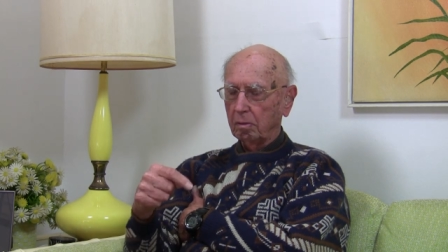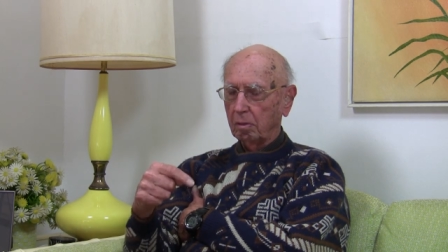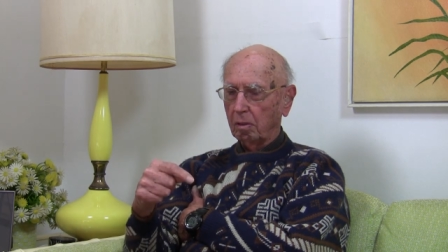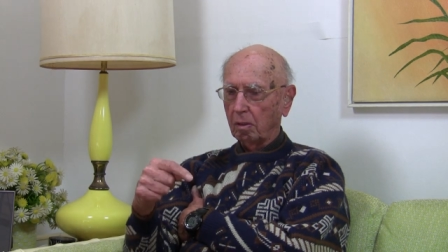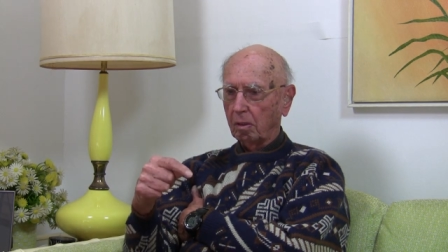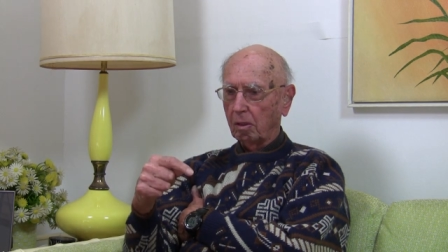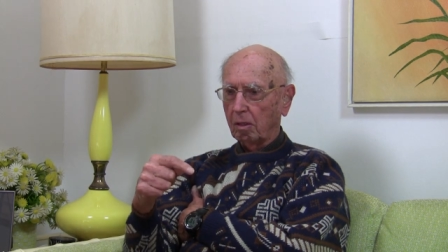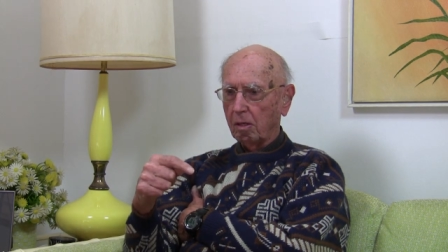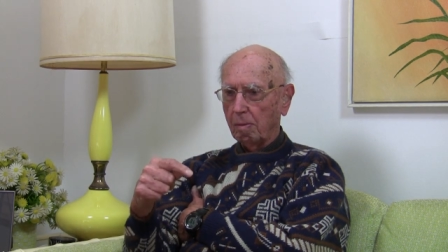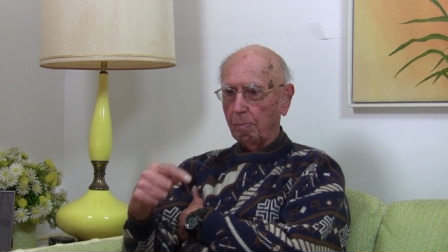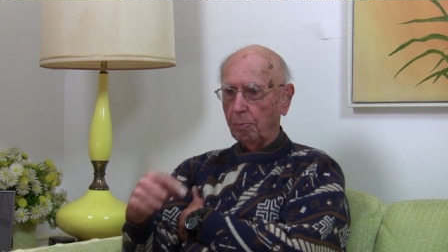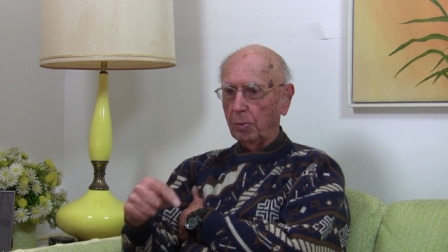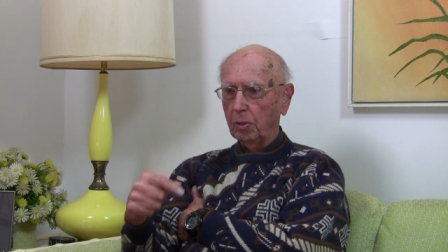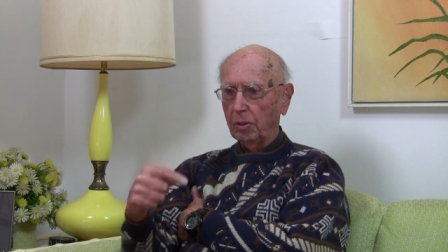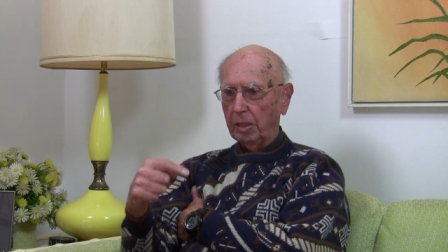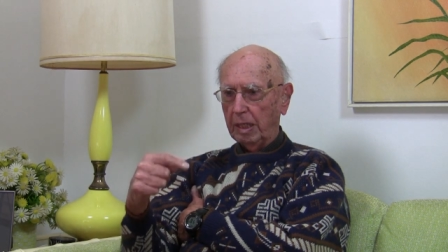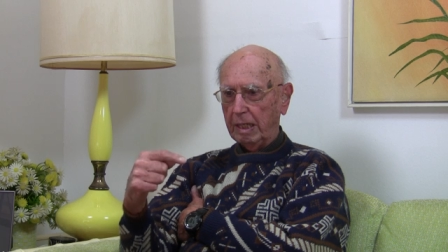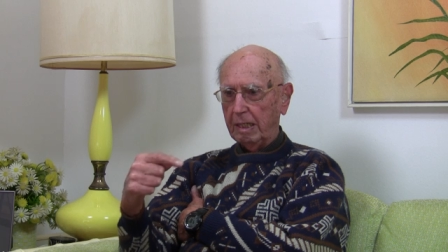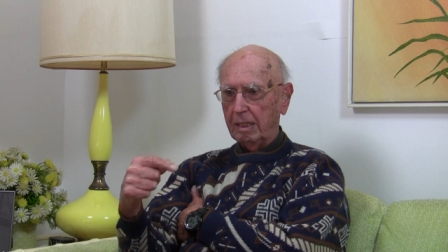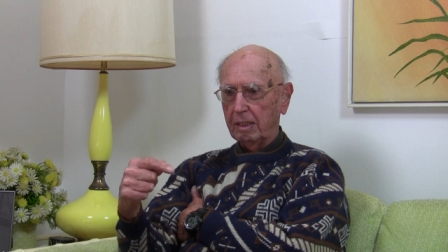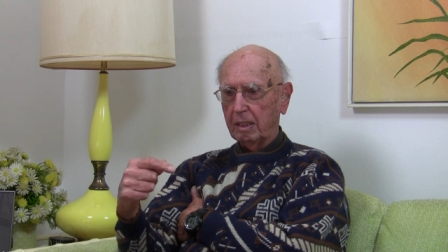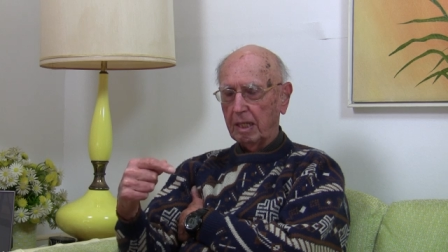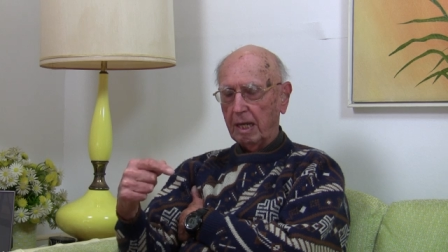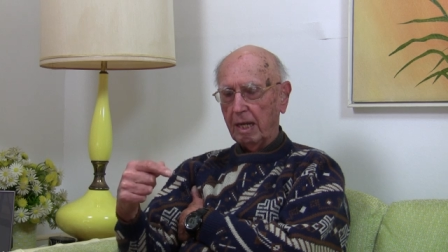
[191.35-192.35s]
a couple
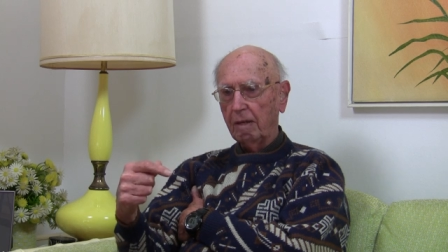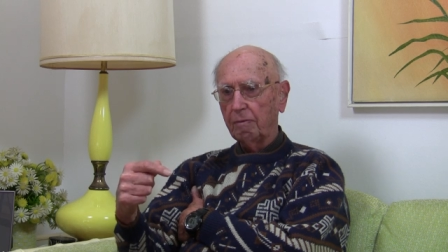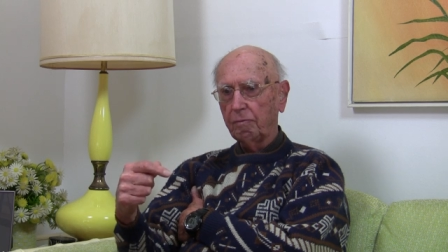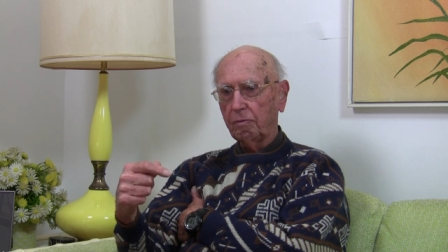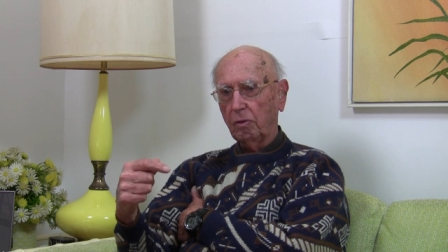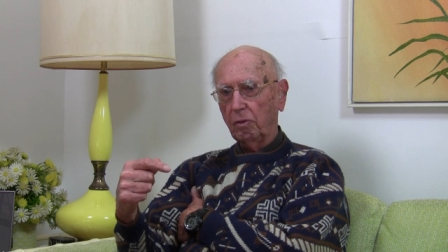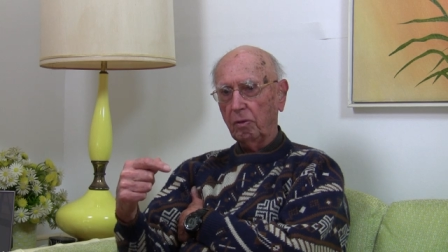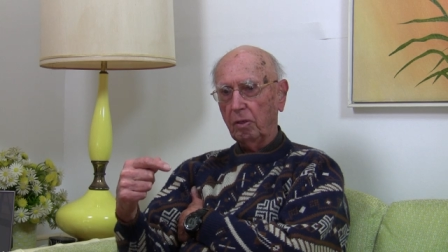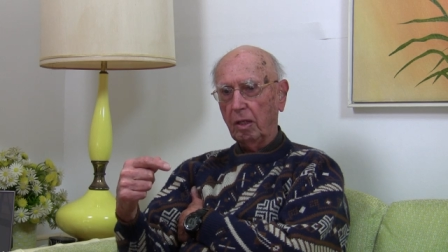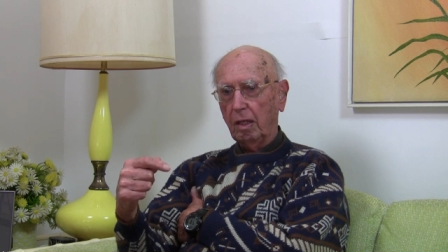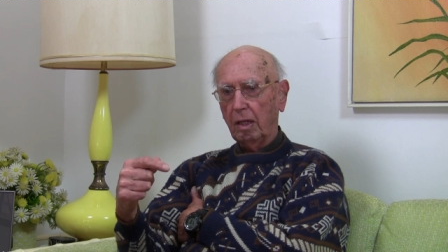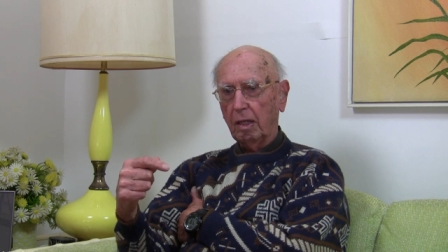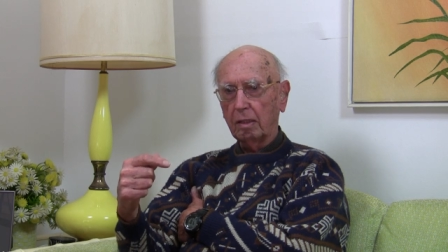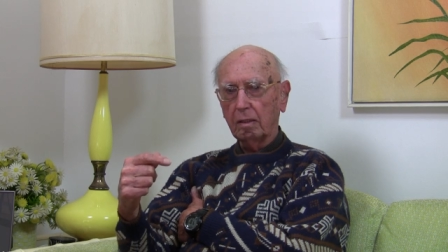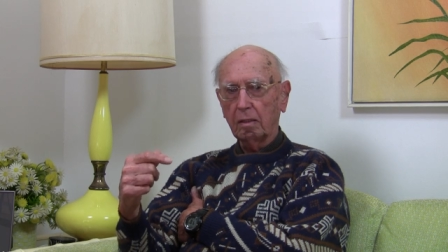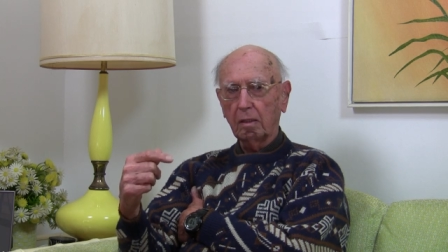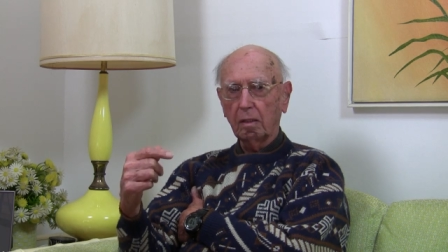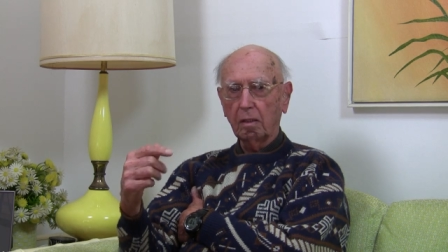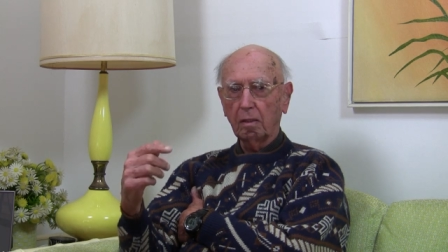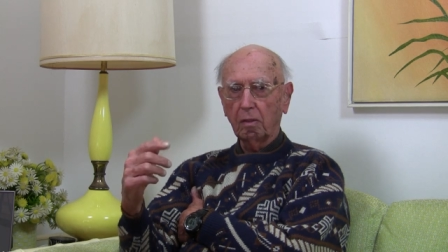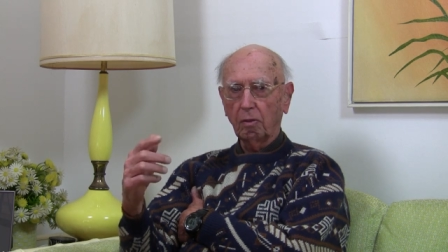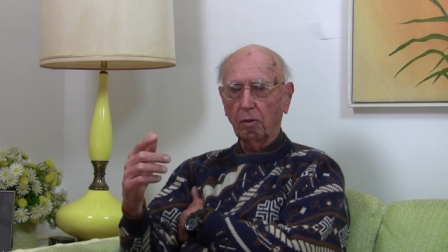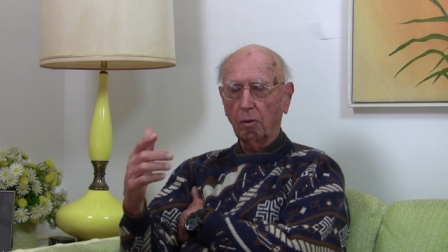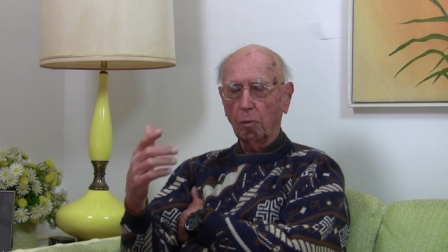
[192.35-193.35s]
days after that,
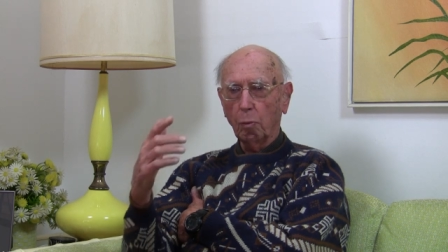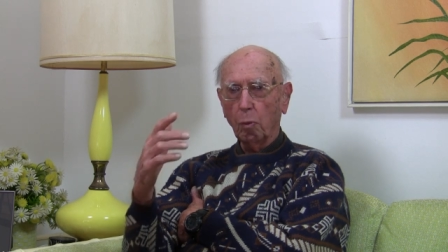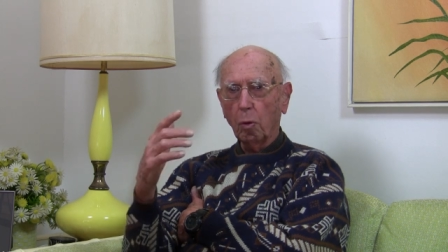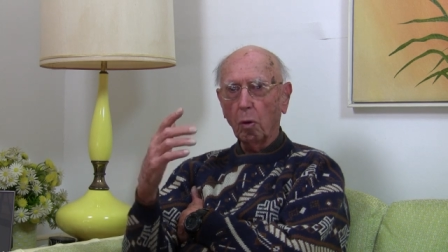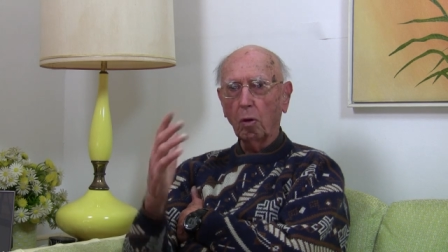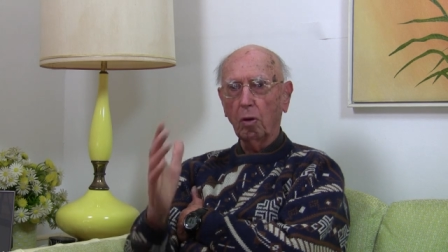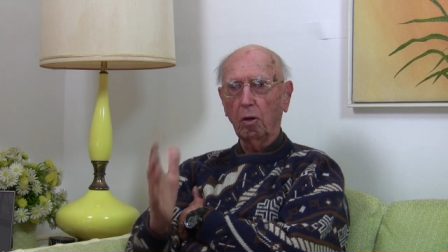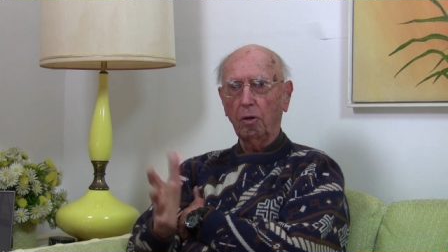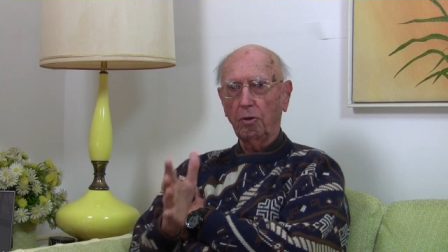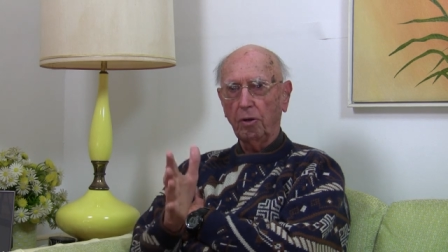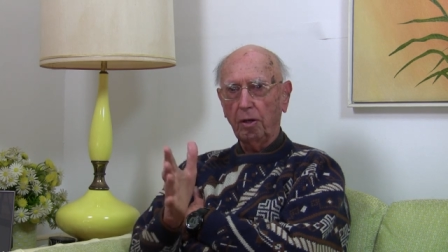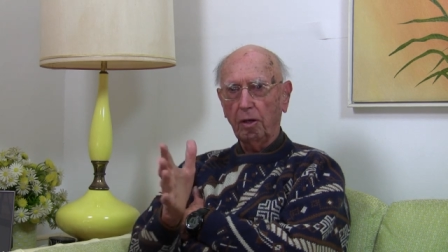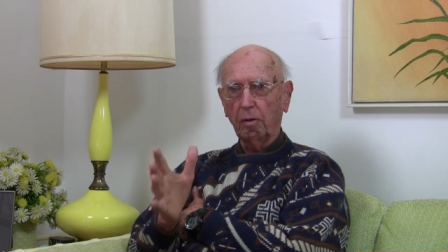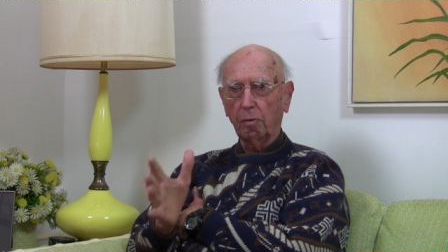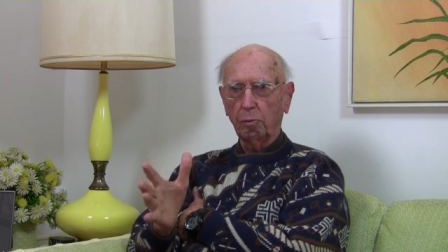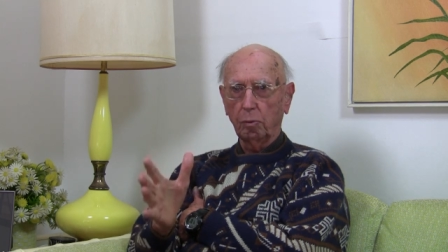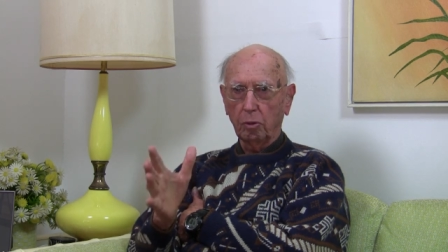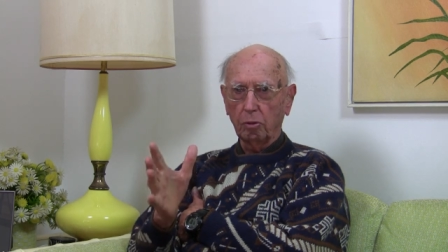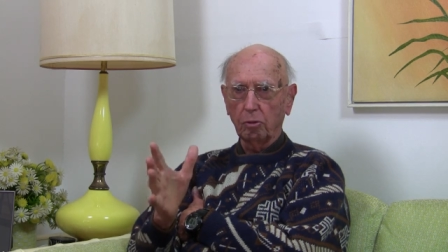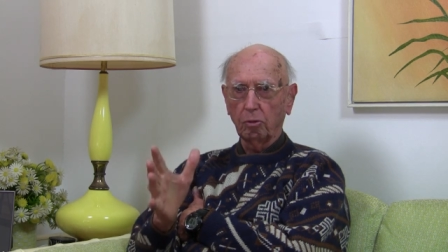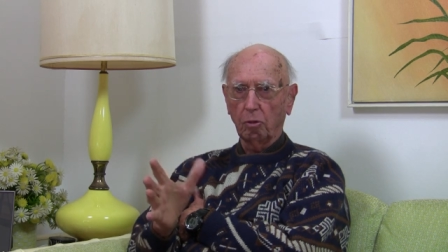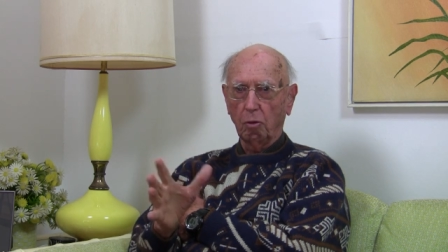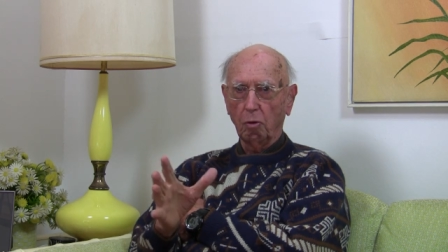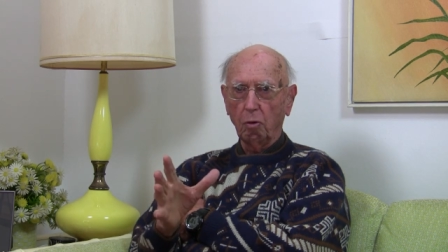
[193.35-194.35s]
the war there
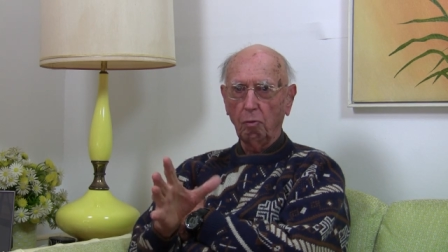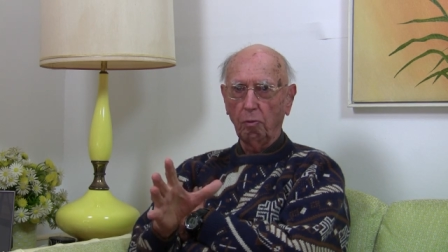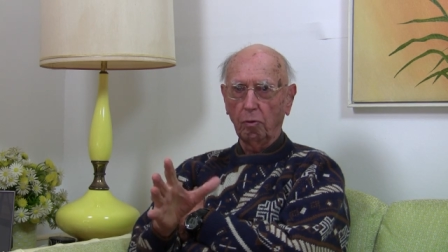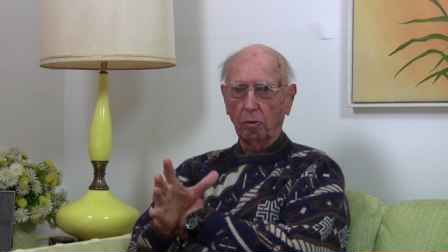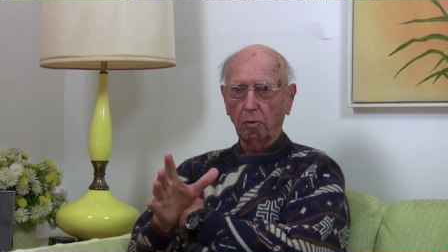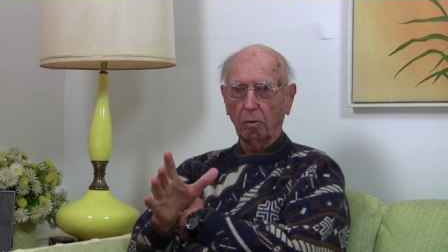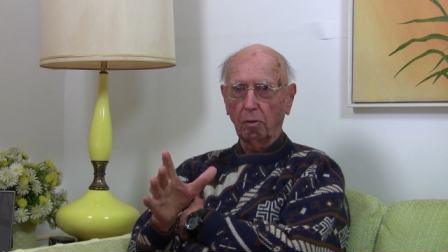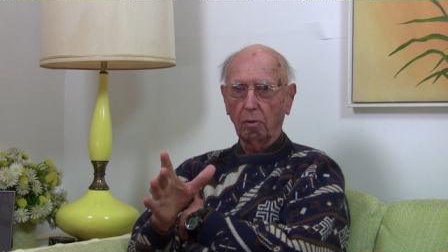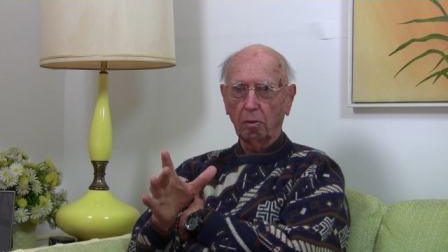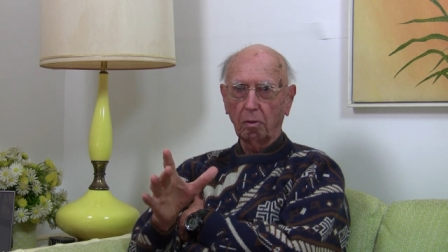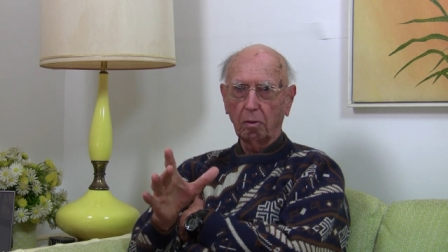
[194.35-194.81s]
was over.